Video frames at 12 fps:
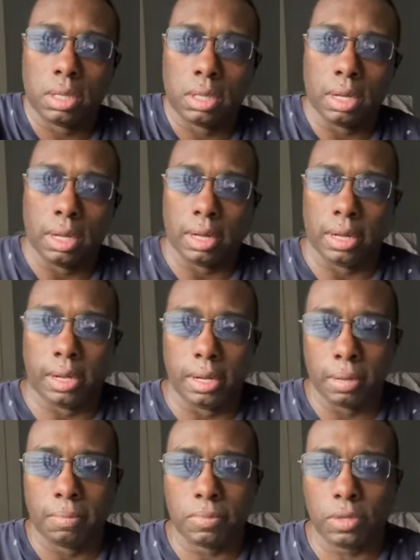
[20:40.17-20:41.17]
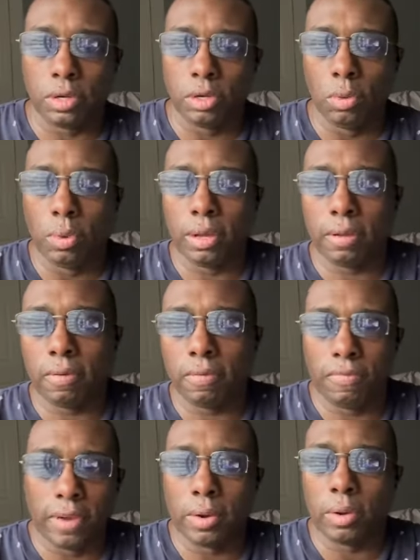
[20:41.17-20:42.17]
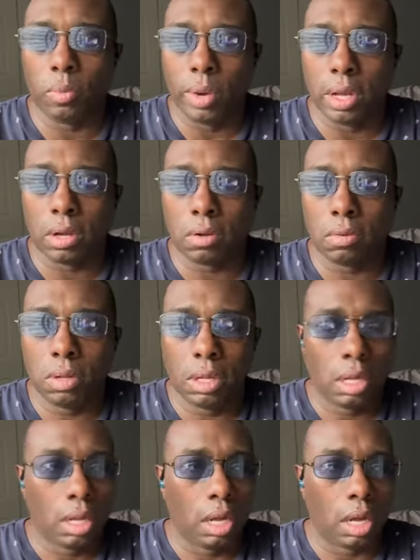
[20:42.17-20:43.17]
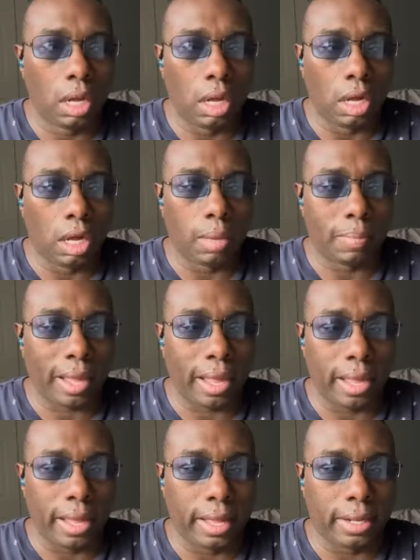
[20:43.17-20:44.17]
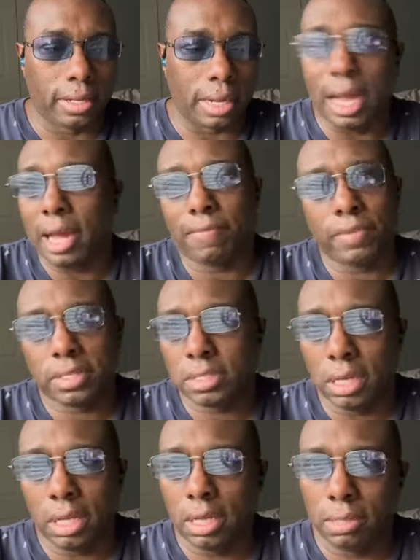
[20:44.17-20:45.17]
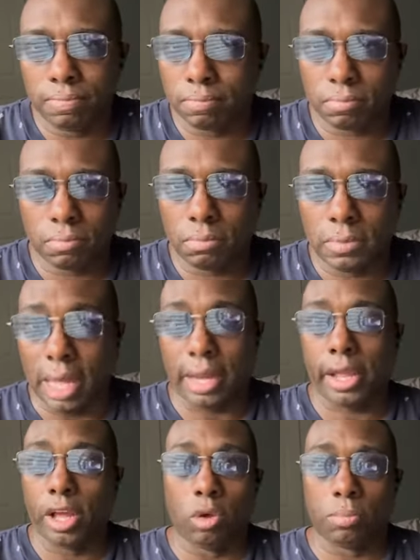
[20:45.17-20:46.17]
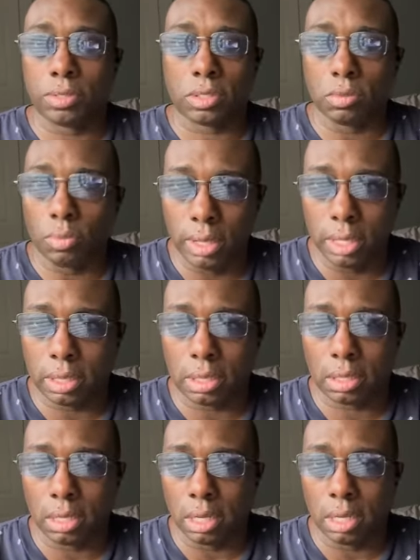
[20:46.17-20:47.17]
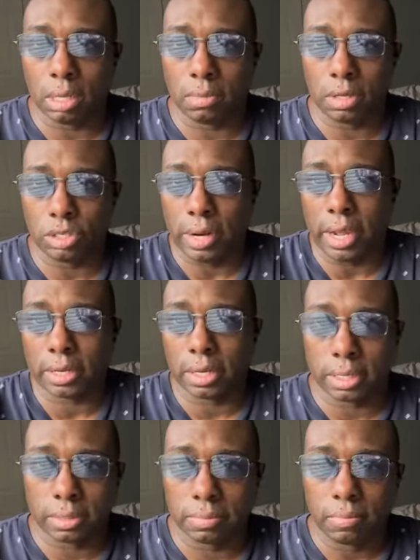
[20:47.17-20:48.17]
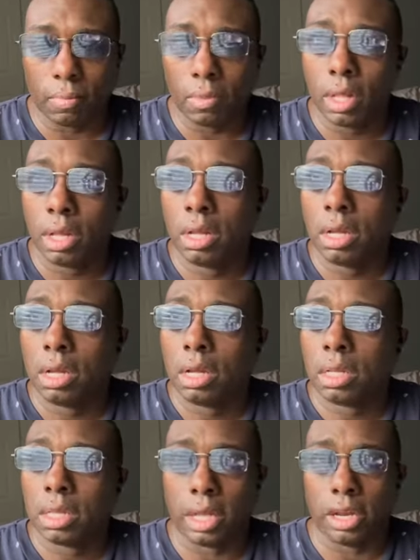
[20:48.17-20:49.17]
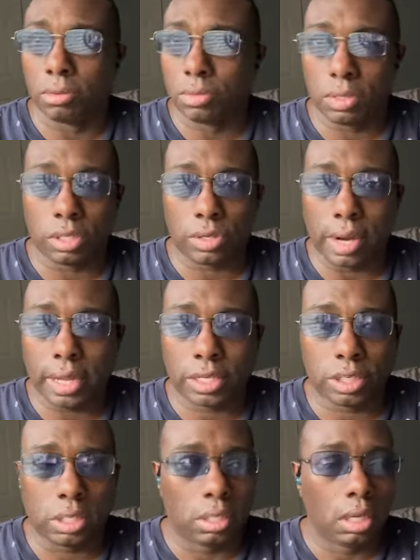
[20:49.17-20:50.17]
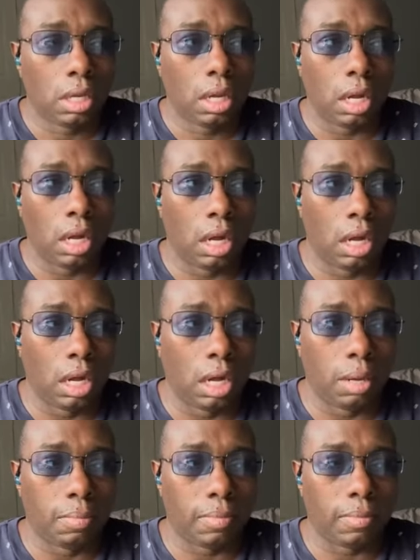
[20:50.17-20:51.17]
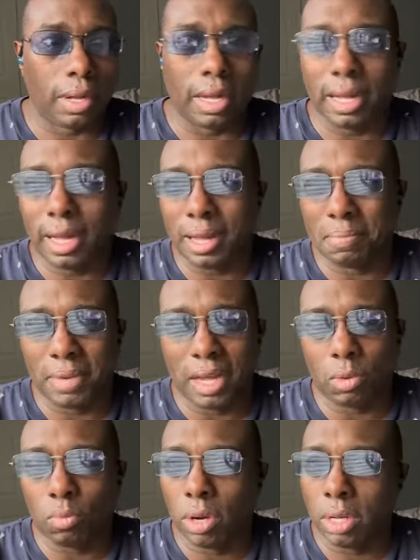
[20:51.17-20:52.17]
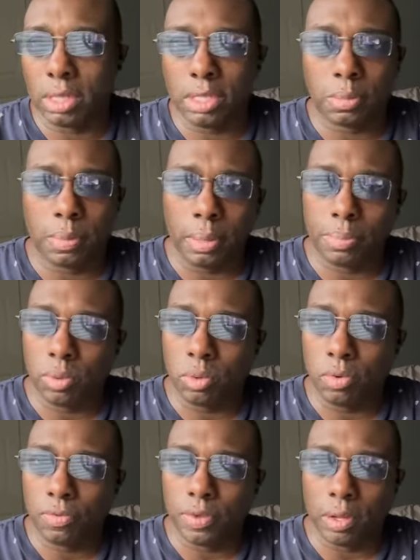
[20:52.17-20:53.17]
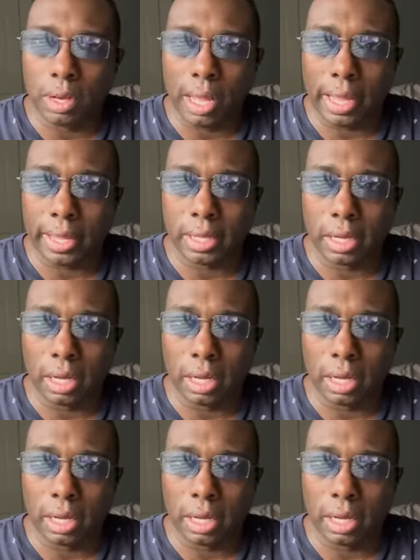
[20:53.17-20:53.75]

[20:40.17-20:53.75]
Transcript: You're doing very well, and obviously that helps with attracting. That helps with attraction. I'm not one of these people who feel like